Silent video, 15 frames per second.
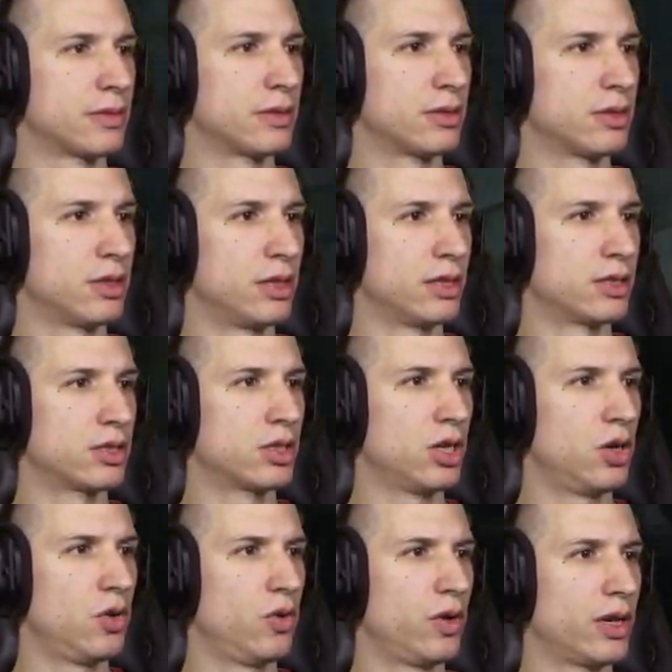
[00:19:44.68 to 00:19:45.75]
So let's
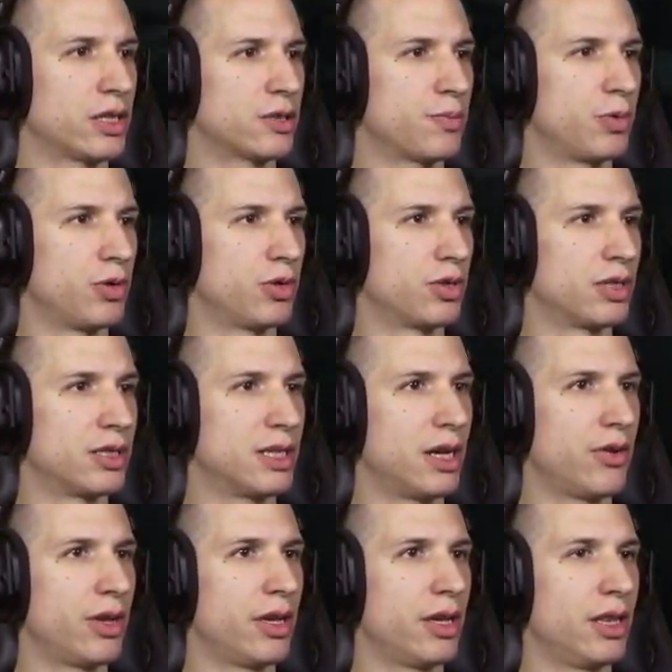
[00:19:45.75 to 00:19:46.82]
go explore this
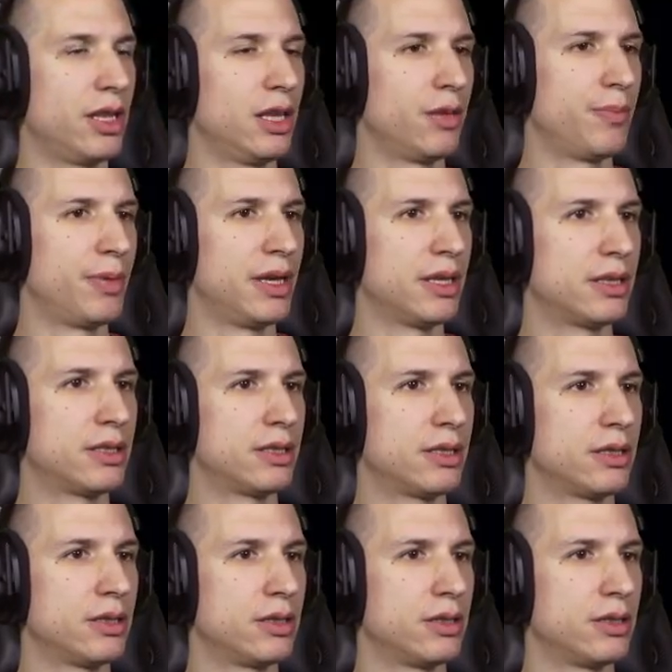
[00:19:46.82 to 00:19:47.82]
area here a little bit.